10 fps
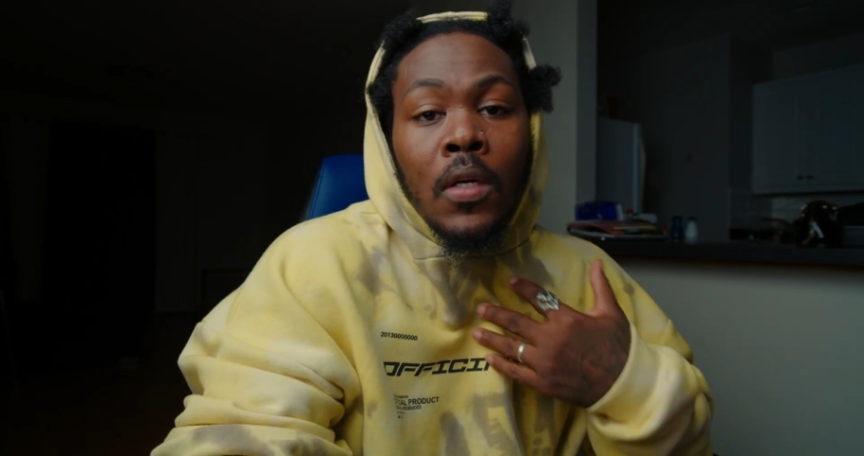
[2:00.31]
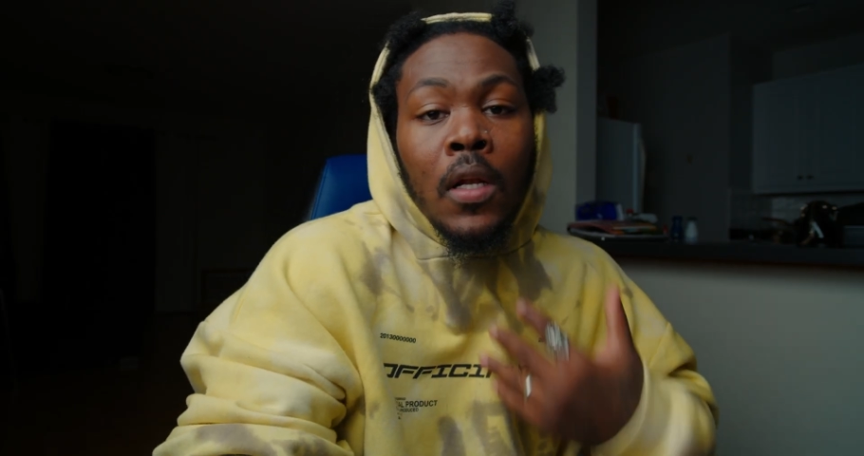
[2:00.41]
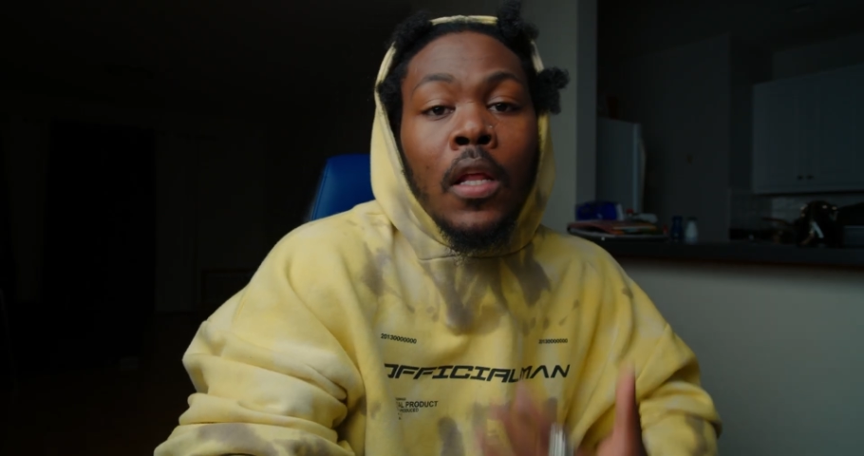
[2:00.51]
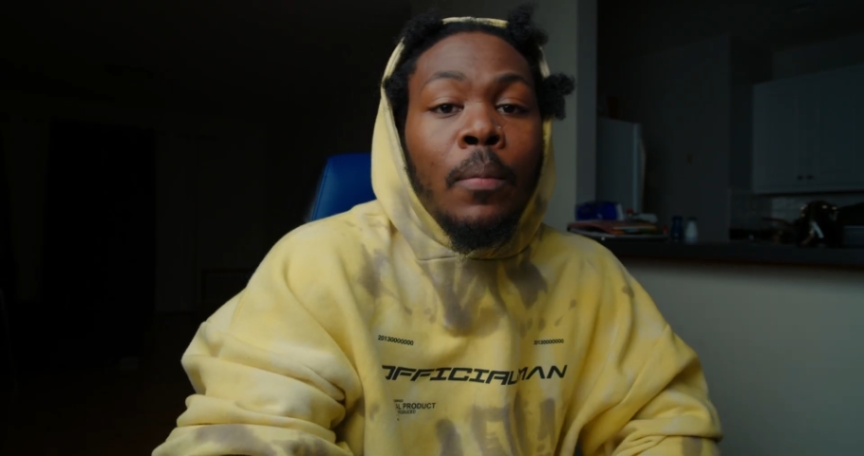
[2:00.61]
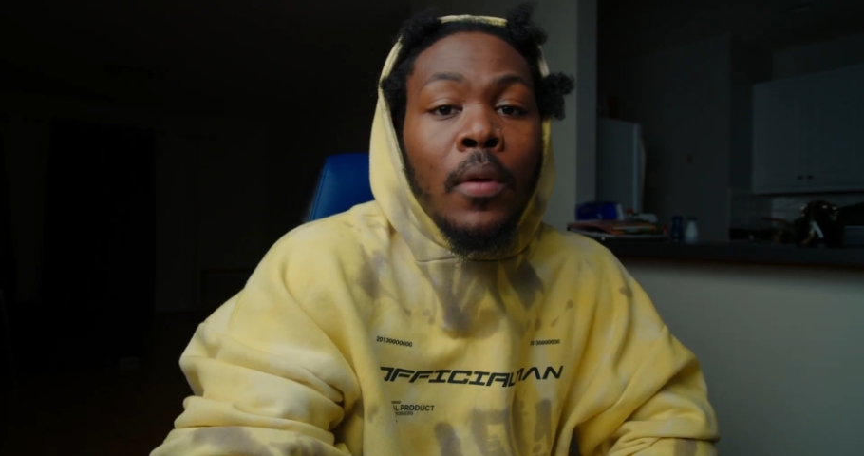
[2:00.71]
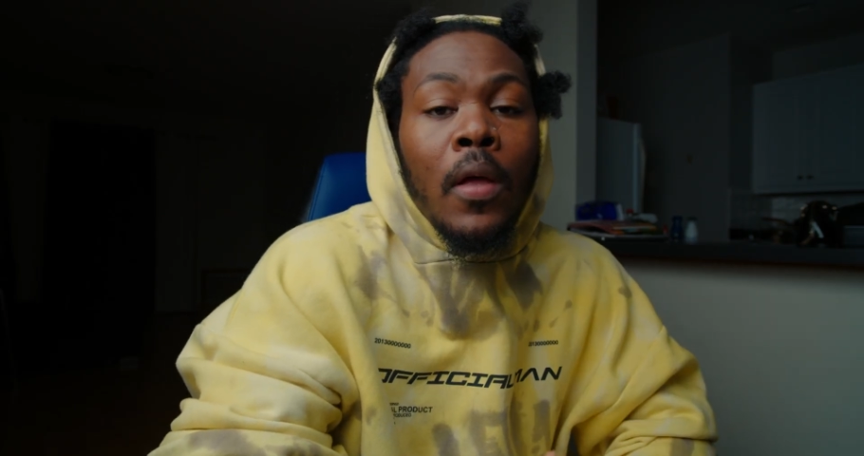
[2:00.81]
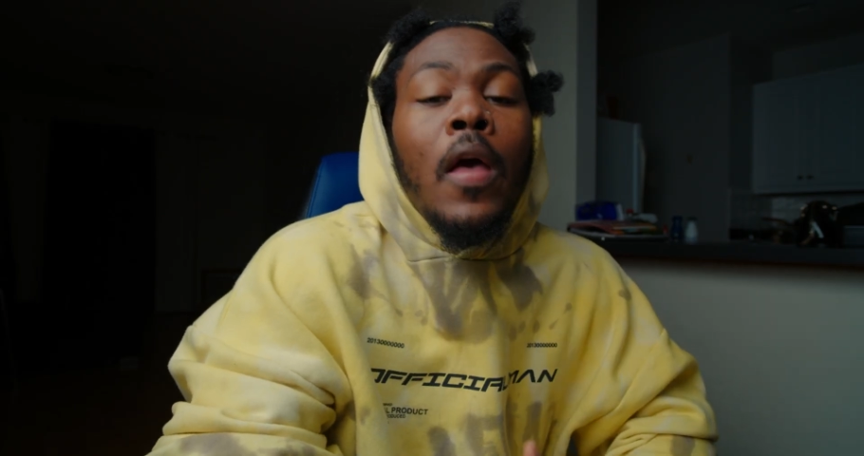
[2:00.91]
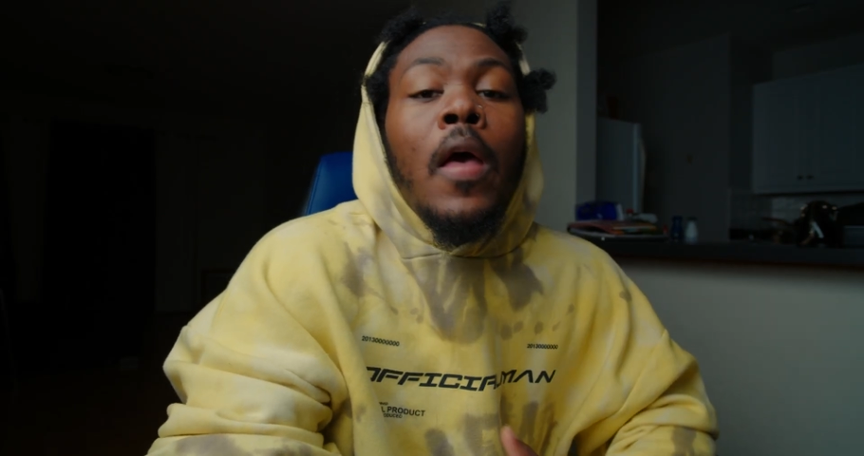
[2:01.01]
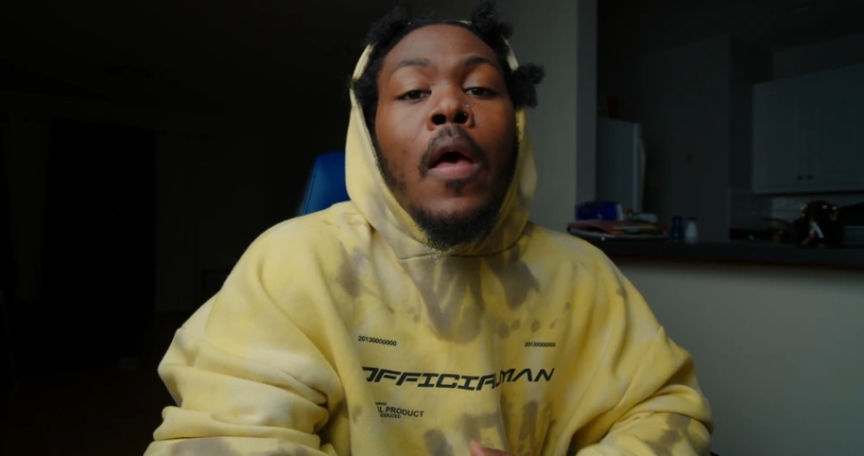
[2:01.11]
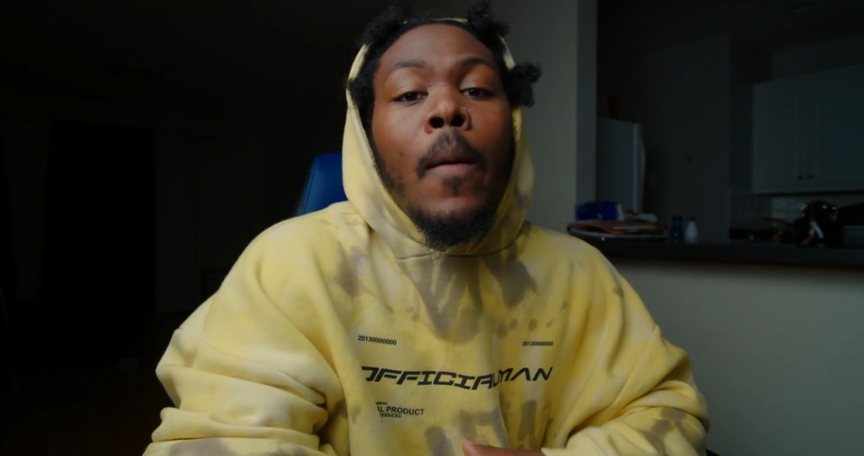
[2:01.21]
clip,
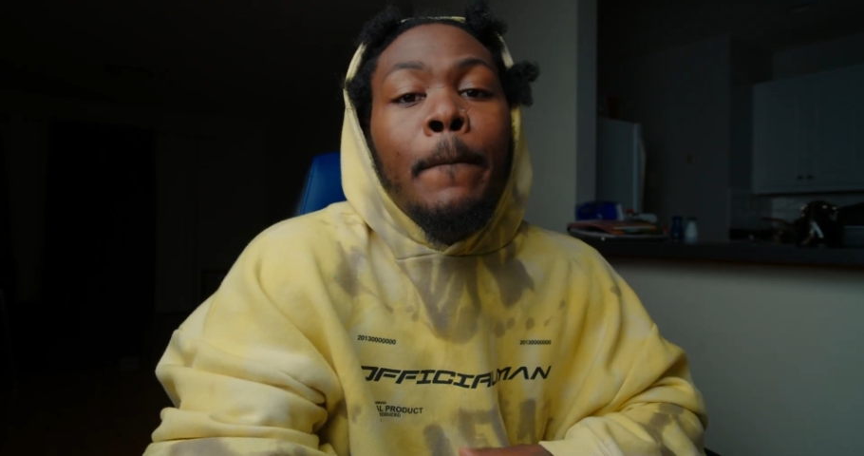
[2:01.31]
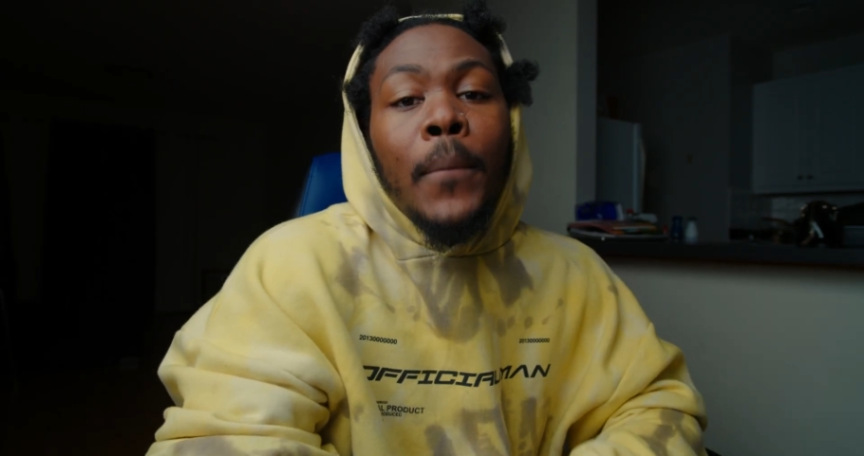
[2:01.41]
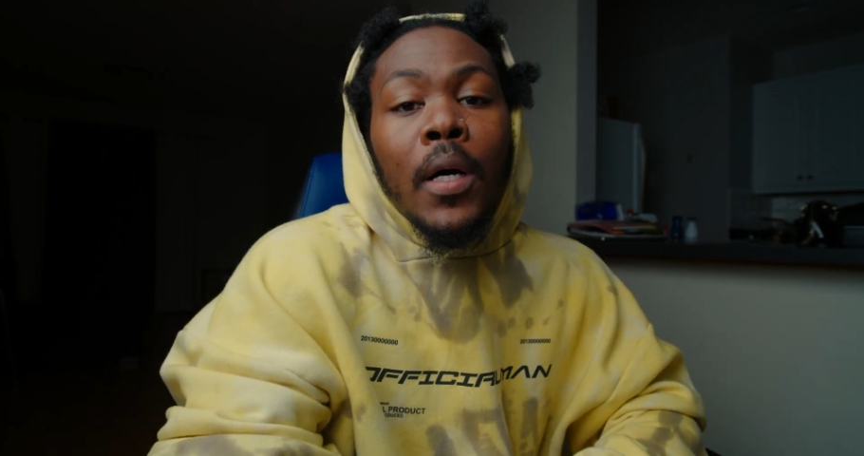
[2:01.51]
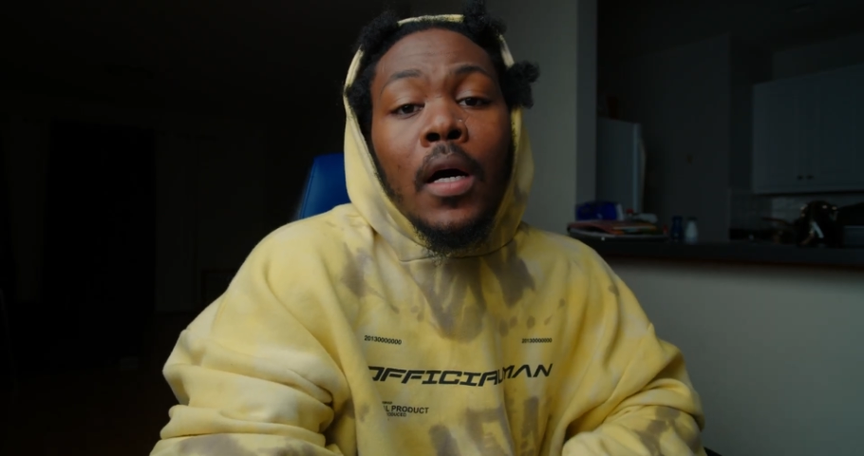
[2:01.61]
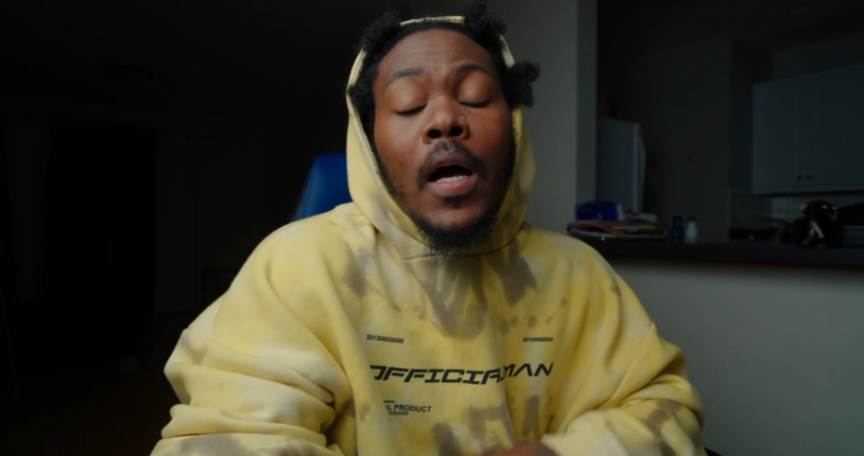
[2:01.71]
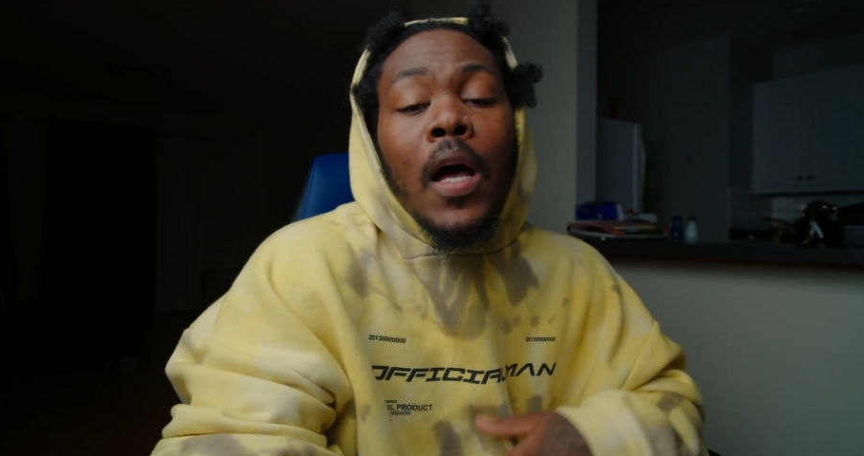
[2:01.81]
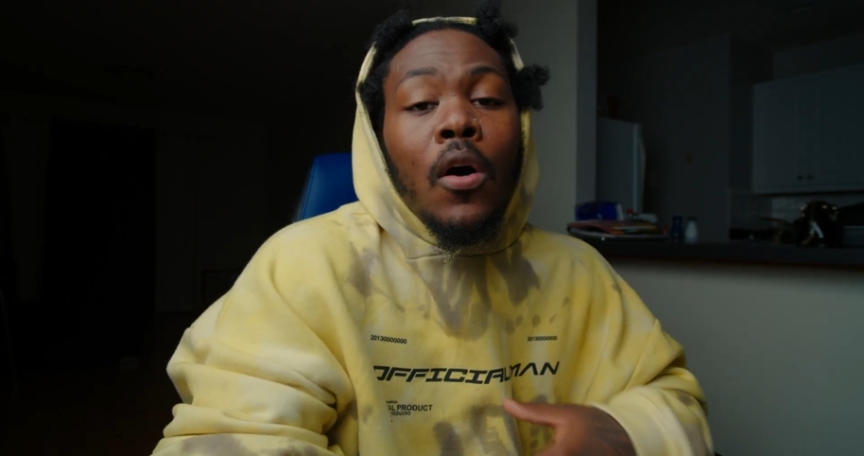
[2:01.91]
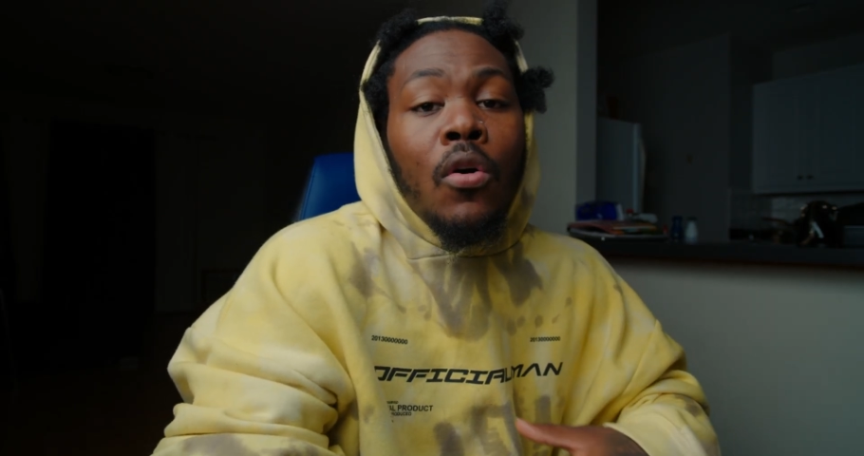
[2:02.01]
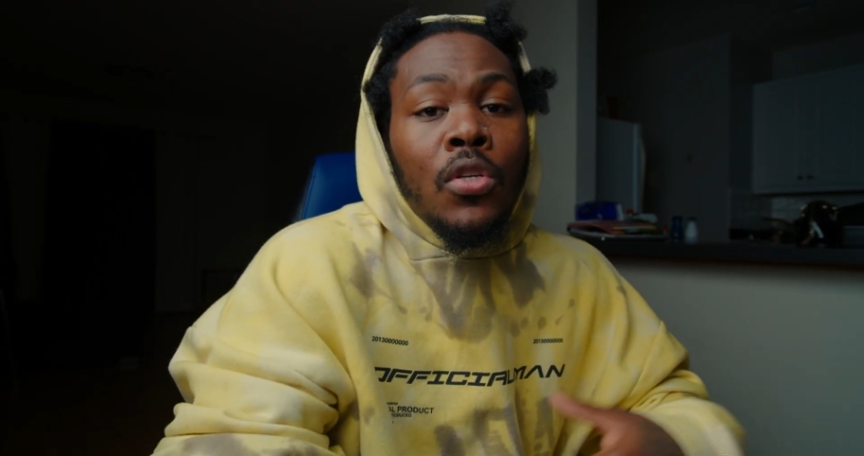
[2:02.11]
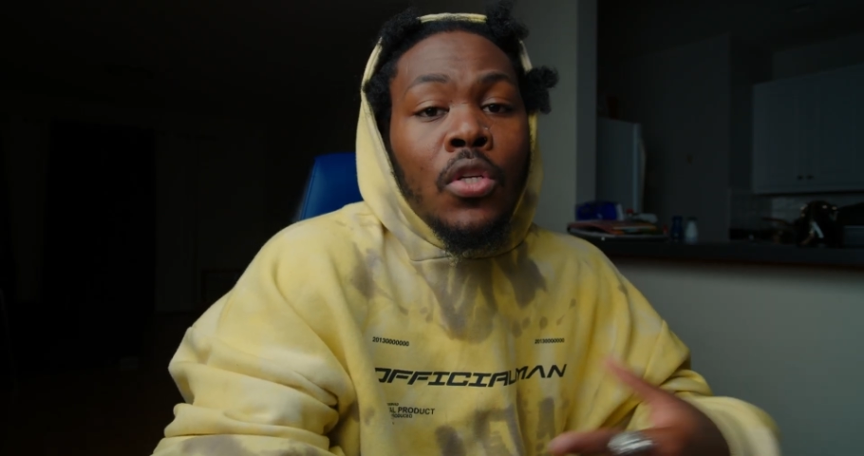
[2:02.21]
but I
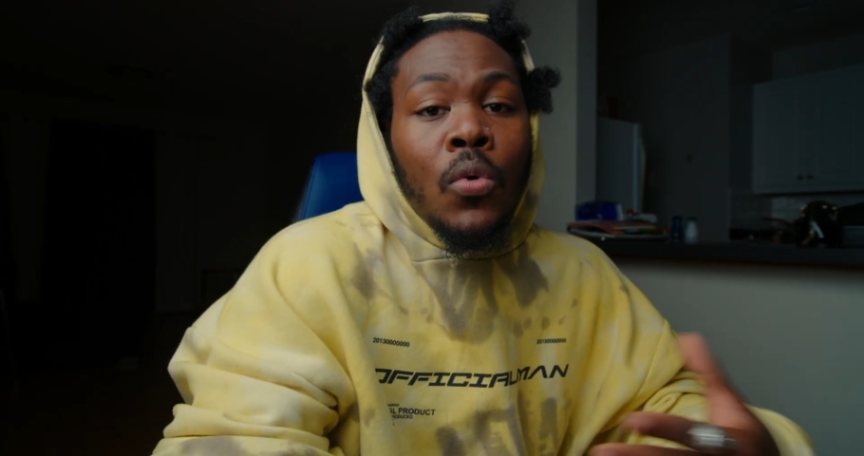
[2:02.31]
also